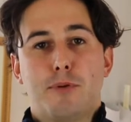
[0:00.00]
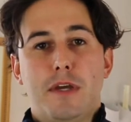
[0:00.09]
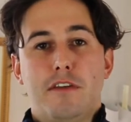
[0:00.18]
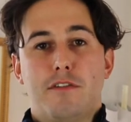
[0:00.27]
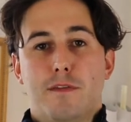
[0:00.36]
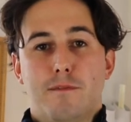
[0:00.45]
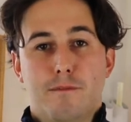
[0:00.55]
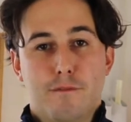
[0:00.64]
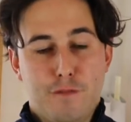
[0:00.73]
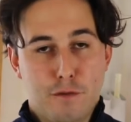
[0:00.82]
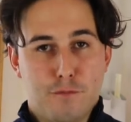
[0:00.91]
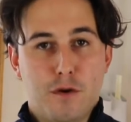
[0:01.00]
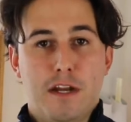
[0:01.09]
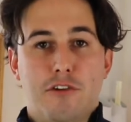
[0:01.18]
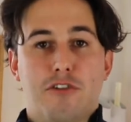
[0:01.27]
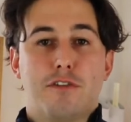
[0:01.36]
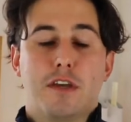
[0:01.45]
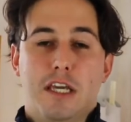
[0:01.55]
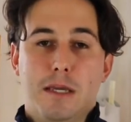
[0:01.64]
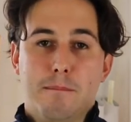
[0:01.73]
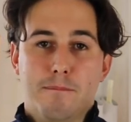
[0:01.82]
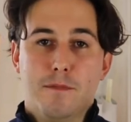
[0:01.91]
please feel free to just
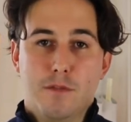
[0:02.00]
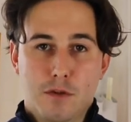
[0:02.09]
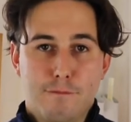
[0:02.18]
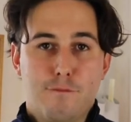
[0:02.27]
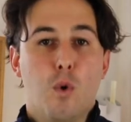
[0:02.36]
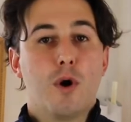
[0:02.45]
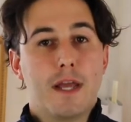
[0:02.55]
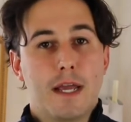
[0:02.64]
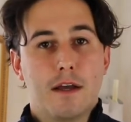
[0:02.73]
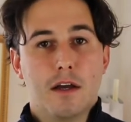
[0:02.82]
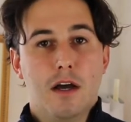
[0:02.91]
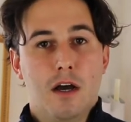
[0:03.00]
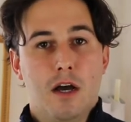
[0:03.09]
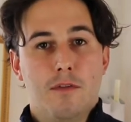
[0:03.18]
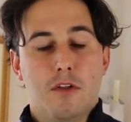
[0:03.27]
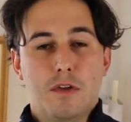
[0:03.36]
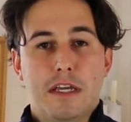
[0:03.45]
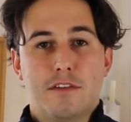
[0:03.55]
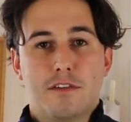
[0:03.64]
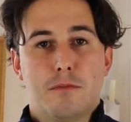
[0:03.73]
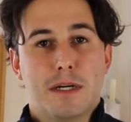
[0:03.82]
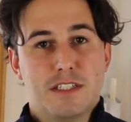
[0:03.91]
keep forwarding uh, the
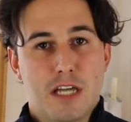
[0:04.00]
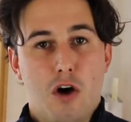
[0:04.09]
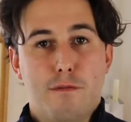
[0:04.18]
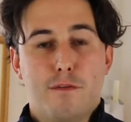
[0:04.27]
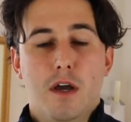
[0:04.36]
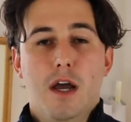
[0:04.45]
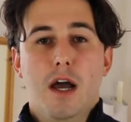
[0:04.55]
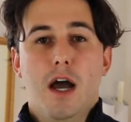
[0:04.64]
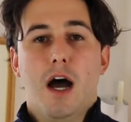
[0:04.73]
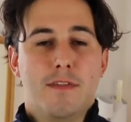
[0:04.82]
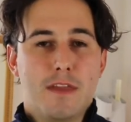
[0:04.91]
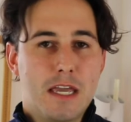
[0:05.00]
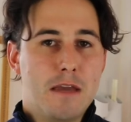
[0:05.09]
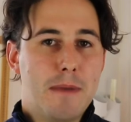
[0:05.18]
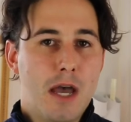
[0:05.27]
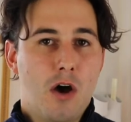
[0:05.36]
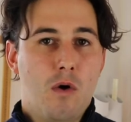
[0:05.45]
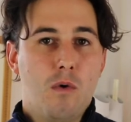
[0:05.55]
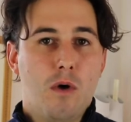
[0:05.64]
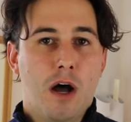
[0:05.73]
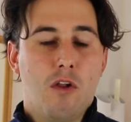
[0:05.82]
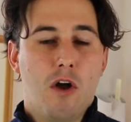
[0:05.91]
leads to myself in the
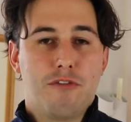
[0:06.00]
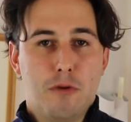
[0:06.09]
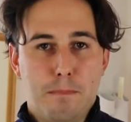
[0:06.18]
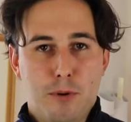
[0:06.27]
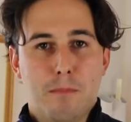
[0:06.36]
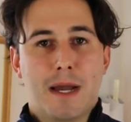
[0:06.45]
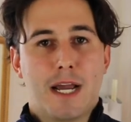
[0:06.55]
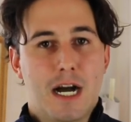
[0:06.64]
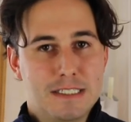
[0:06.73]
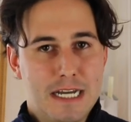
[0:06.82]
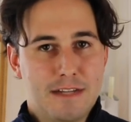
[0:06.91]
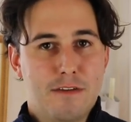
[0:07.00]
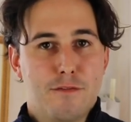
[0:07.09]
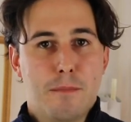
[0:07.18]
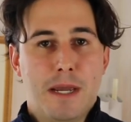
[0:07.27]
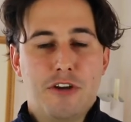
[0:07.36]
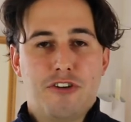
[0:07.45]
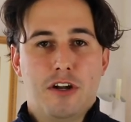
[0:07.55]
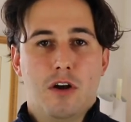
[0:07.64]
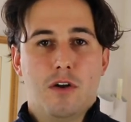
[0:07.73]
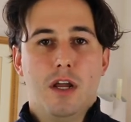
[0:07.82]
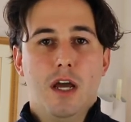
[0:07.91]
email. I'll also put my contact information
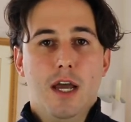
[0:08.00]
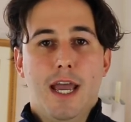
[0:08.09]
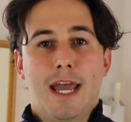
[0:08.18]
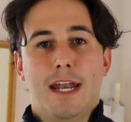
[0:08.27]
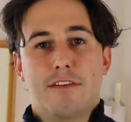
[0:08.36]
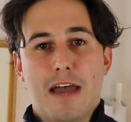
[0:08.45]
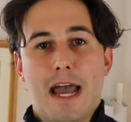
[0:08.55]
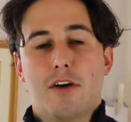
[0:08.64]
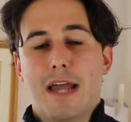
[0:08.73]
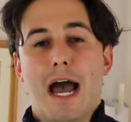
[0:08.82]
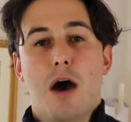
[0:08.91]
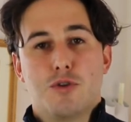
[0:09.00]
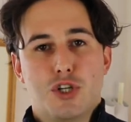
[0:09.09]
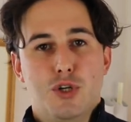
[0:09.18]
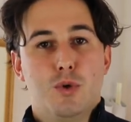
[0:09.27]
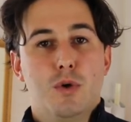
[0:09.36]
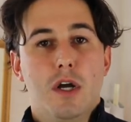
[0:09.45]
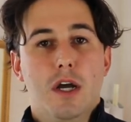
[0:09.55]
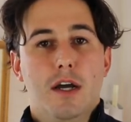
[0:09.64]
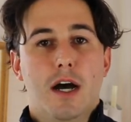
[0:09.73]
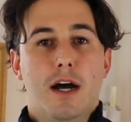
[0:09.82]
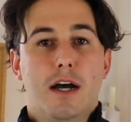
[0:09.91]
on and exactly how to
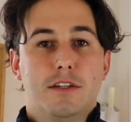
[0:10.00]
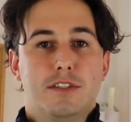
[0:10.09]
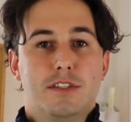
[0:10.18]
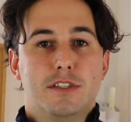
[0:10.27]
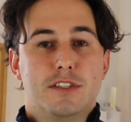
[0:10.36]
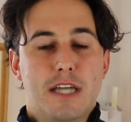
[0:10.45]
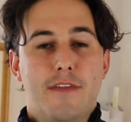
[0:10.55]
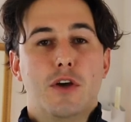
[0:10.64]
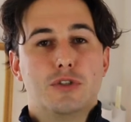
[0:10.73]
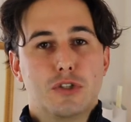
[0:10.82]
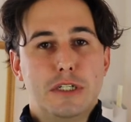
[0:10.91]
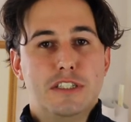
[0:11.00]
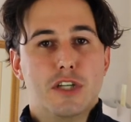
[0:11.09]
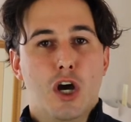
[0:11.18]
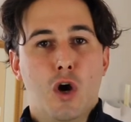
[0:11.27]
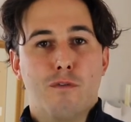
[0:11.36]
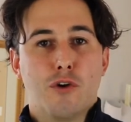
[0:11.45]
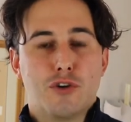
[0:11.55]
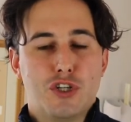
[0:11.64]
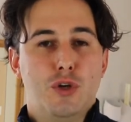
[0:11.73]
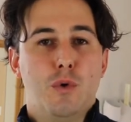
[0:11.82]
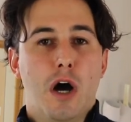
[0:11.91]
uh, send those leads over
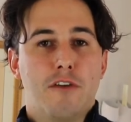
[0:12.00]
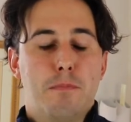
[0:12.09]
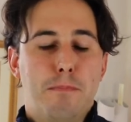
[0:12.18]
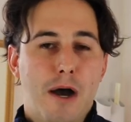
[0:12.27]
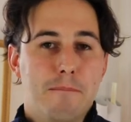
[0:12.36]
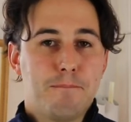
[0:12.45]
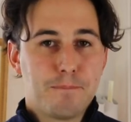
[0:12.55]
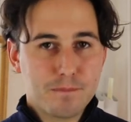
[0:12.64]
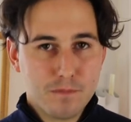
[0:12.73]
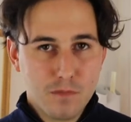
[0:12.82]
to us. But